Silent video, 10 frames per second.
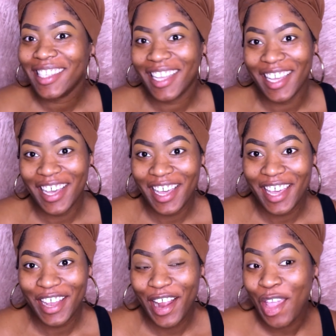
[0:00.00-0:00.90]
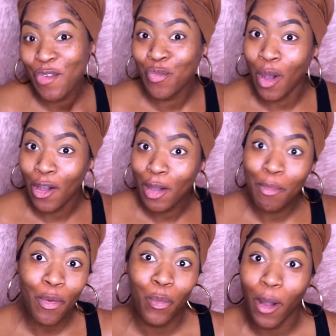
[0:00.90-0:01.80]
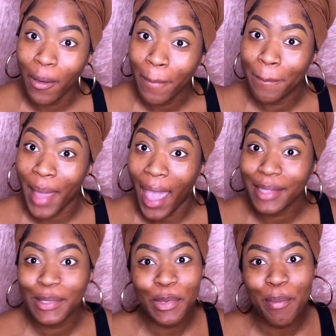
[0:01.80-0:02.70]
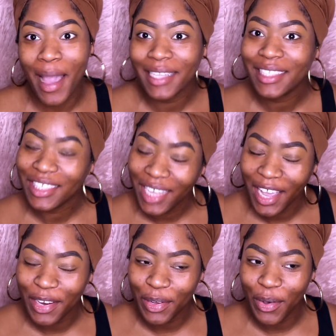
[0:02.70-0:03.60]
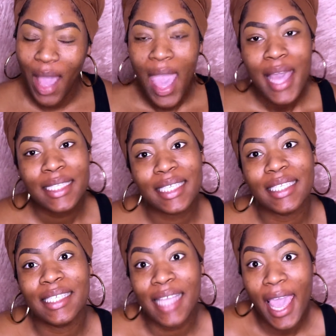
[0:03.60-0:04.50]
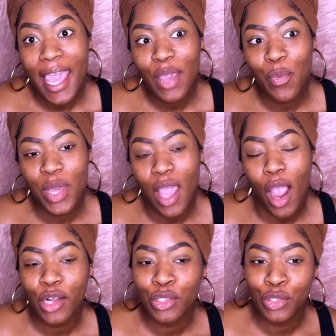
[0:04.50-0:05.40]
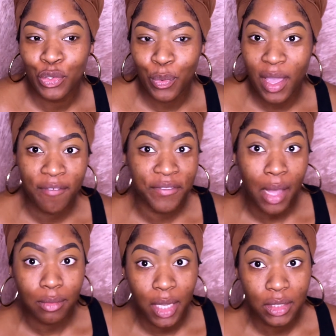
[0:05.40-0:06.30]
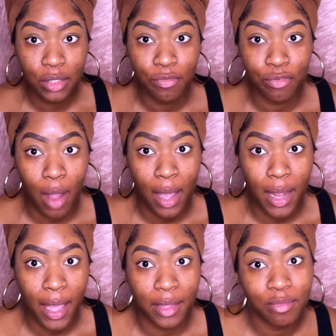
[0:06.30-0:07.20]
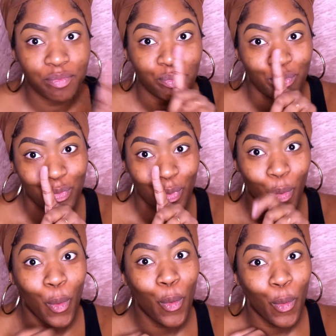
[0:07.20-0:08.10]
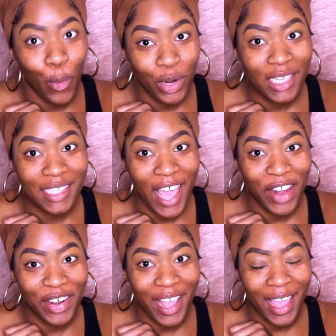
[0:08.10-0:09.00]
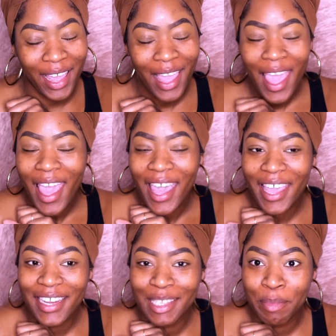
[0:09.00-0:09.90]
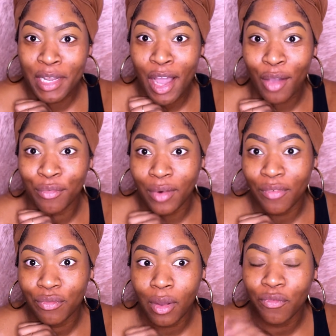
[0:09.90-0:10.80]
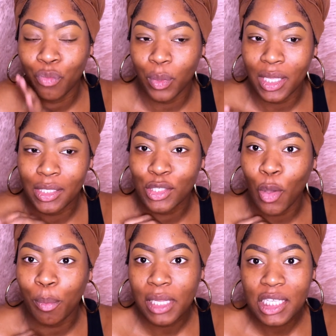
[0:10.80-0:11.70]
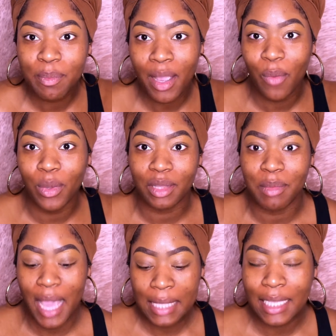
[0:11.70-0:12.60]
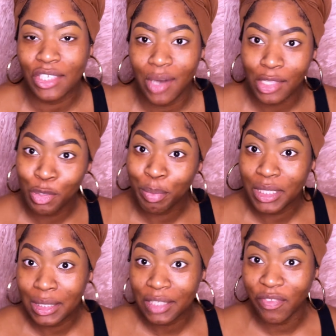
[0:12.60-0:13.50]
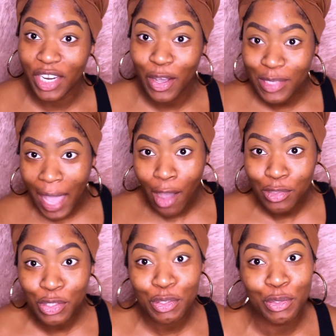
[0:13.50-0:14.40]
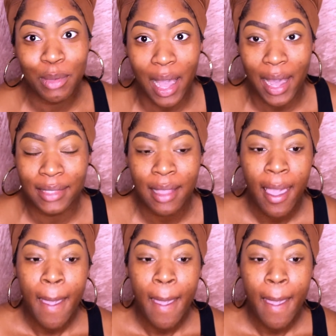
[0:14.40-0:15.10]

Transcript: Kia here, and welcome back to my channel. Today we are doing Foundation Friday on a Saturday. It has been a rough week, so please bear with me as I try to push these videos out to you guys.